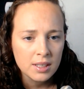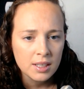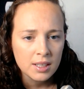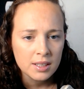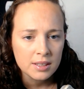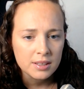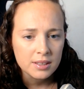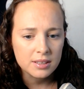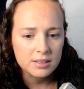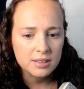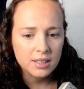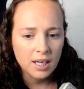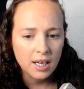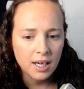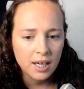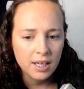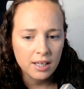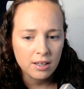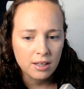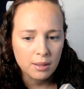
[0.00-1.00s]
This
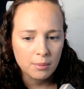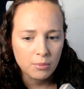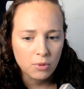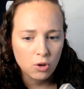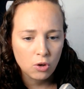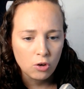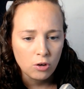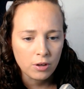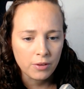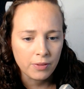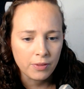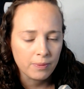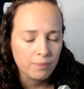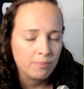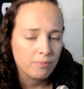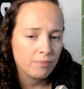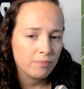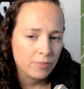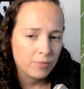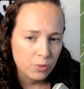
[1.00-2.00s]
guy on
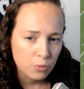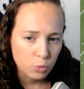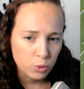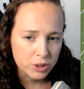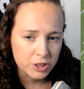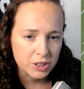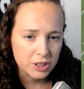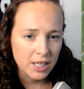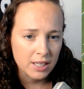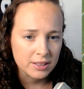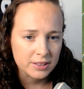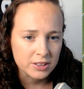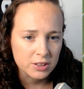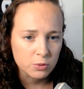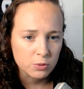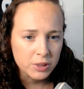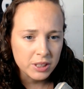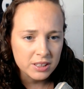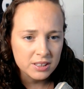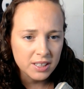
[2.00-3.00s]
which now is the
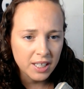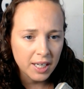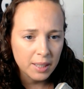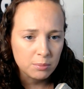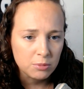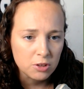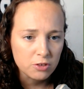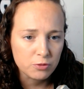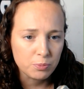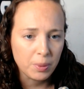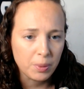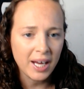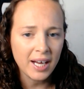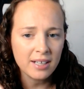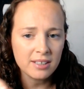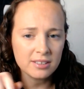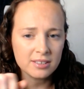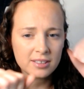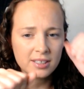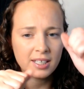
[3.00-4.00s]
weak side moved back,
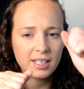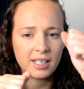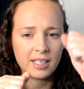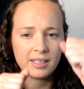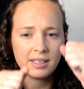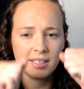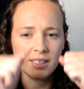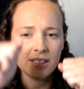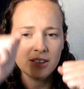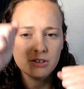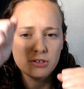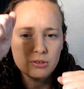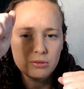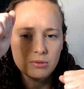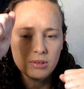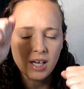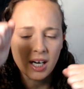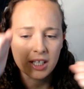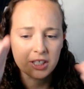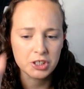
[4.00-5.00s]
and these two
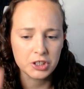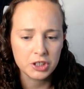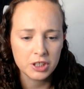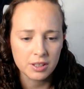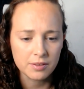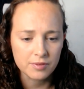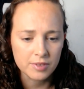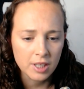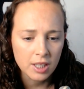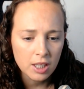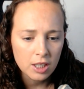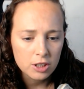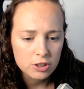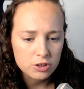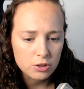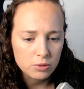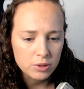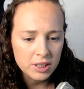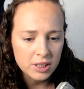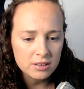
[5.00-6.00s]
guys shift. So
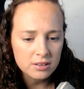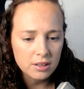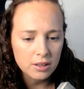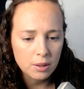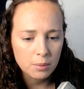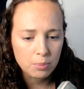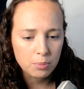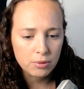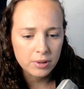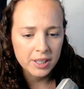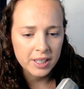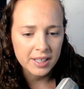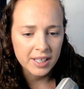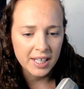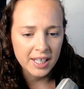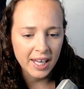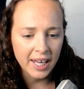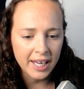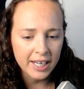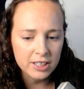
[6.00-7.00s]
he's going to bring the
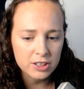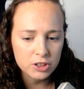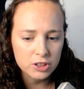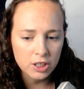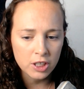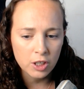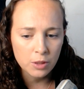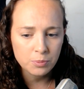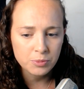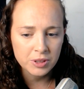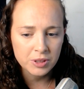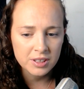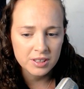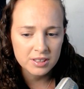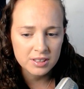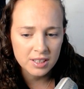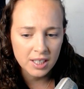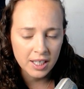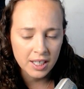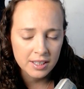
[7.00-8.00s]
extra help to this
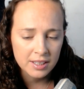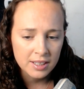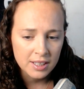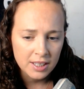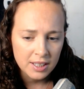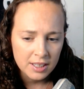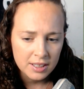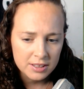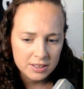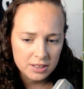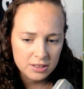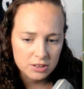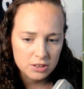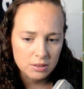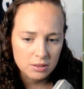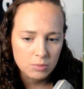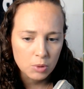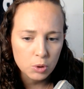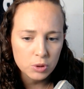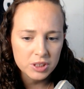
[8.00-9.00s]
side since the
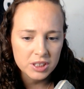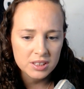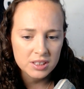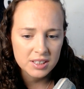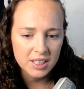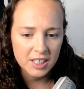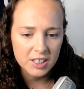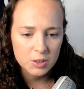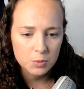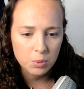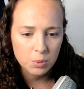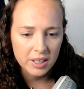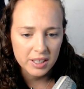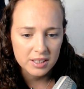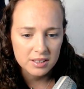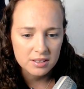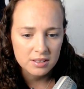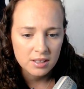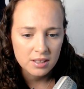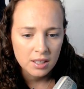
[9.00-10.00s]
motion takes
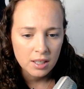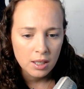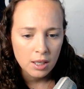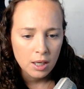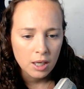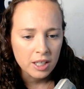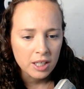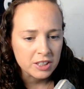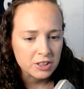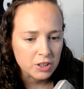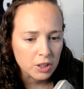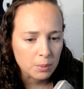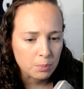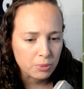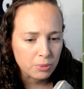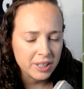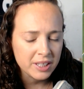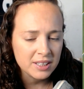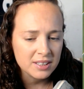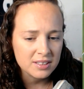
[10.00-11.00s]
place. He's going to
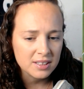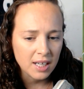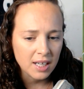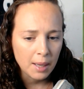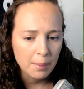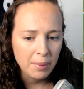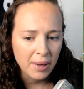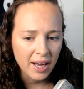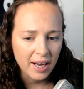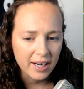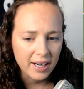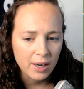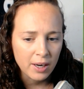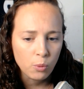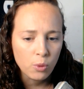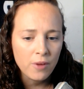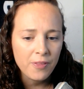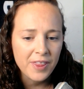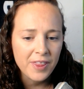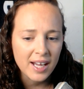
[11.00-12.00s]
bring this guy back, and
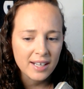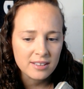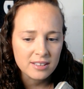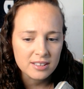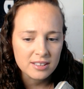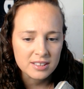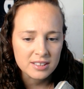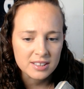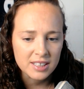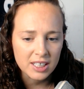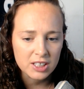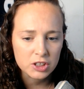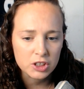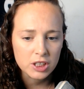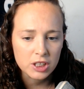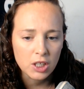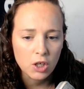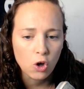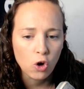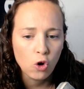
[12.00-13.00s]
what that does is
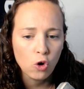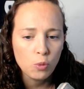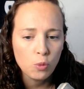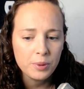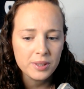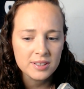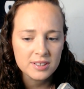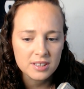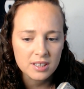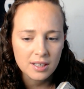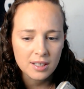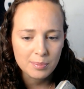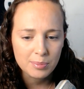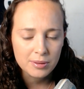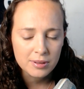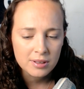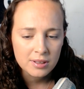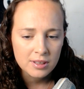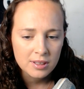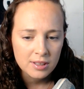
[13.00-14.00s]
actually opens up
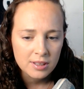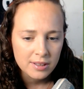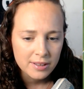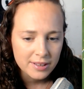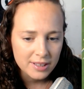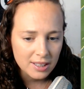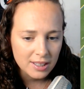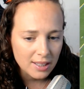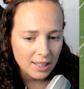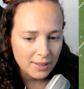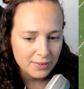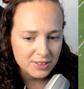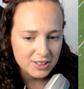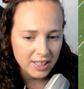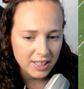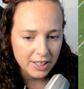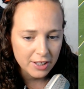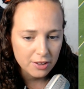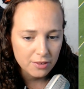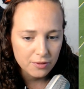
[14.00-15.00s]
the left side
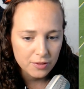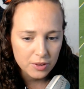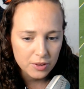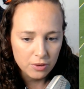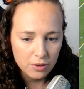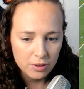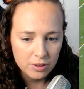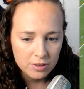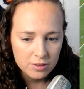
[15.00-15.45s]
of the field.